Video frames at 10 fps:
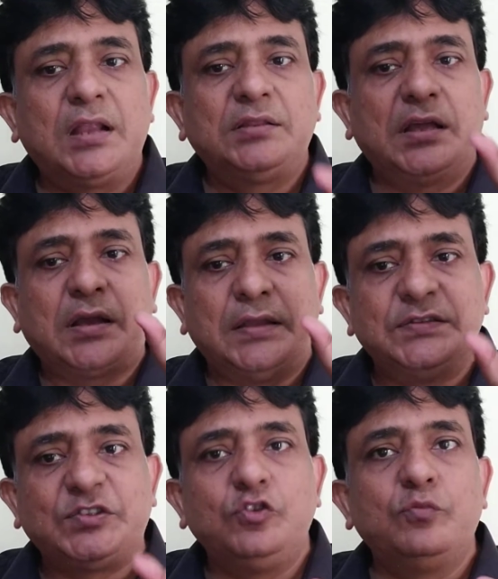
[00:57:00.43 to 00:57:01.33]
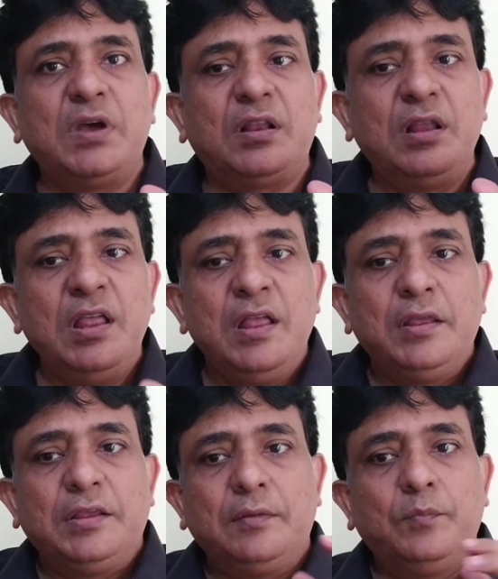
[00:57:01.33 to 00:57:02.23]
the consumer
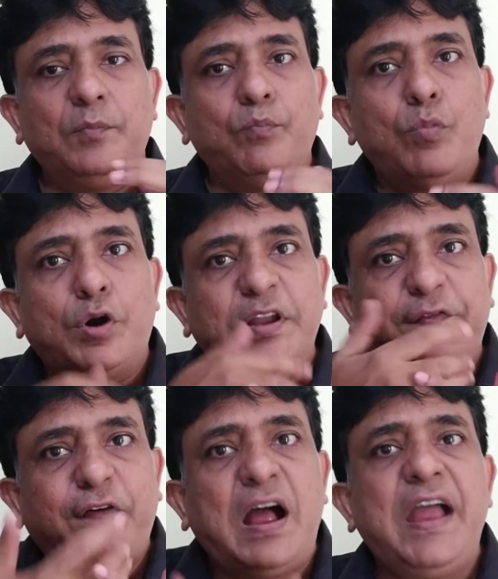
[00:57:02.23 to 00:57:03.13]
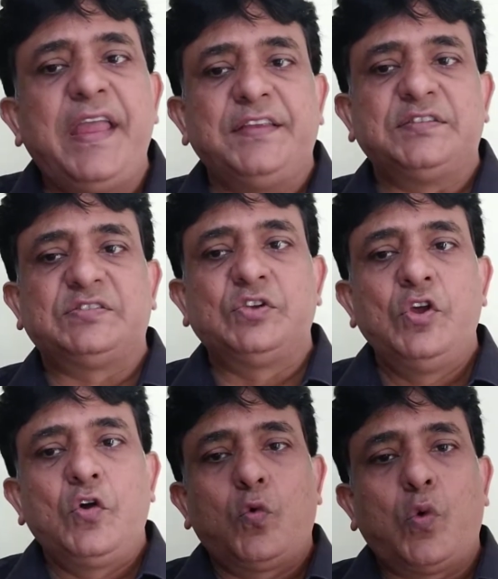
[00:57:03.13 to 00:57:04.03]
modifies
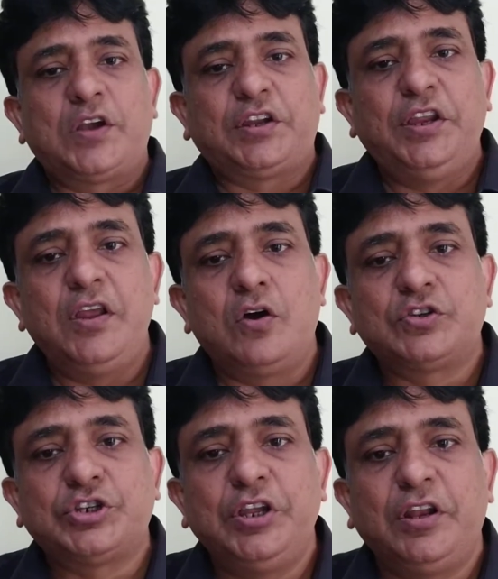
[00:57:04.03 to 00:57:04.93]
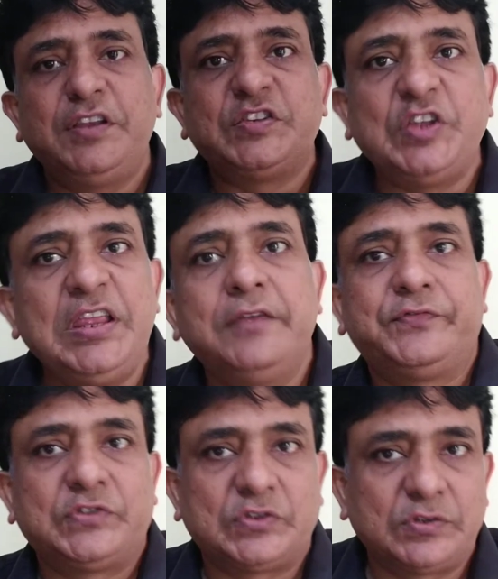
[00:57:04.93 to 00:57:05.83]
what he or she
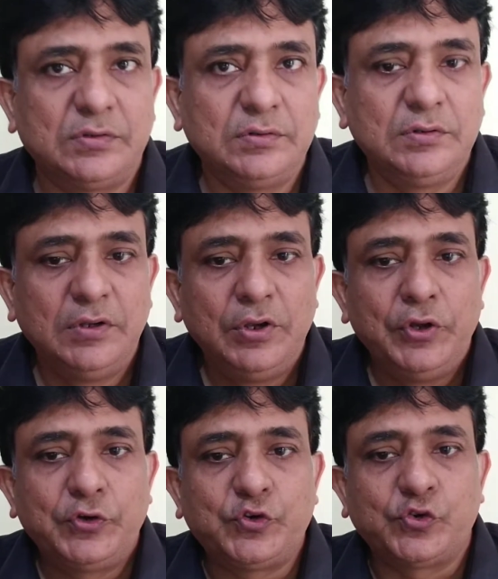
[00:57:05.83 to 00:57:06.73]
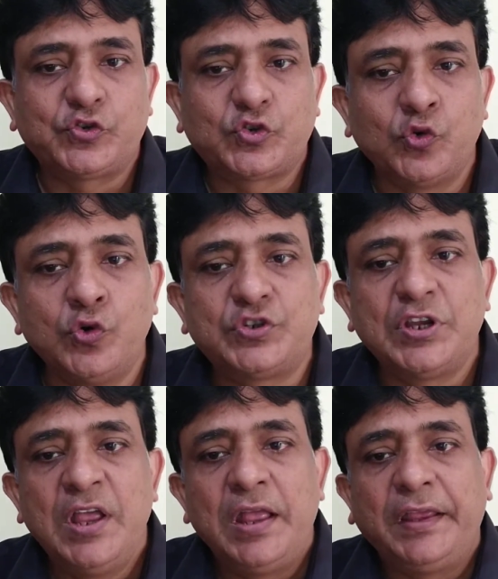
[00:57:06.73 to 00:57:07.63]
receives to suit
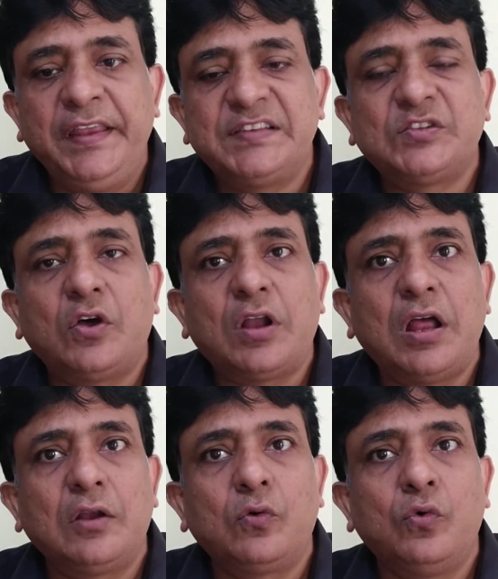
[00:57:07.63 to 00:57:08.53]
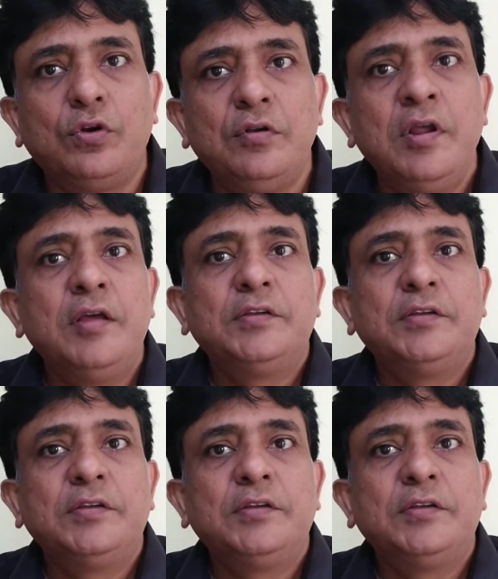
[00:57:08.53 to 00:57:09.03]
his or her own